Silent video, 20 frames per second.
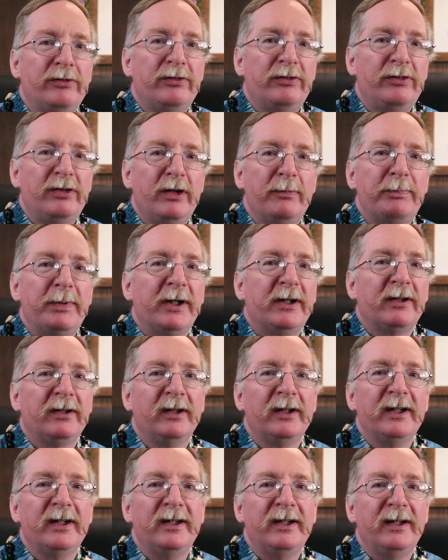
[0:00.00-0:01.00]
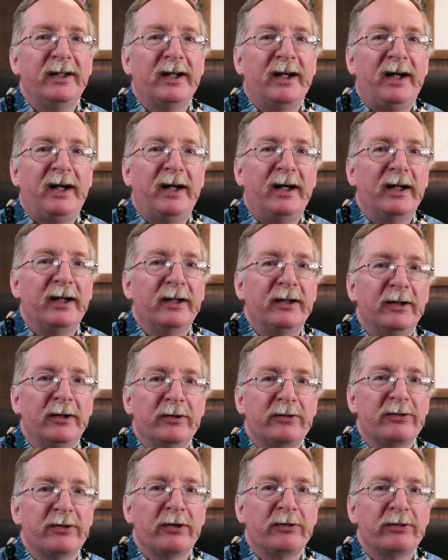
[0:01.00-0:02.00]
Typically, I
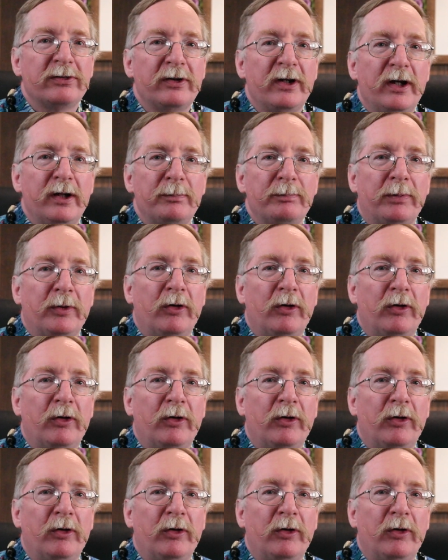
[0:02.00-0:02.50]
associate